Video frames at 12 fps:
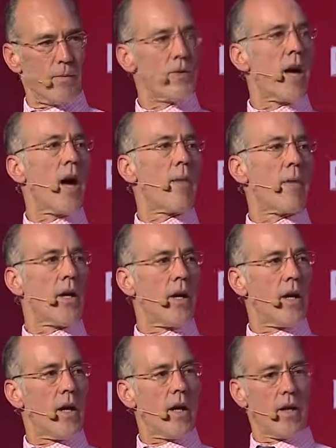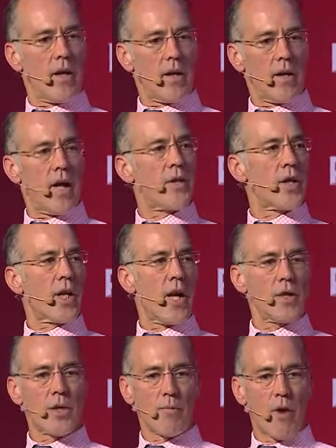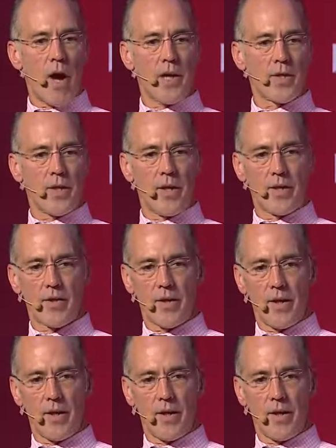timing and an education process.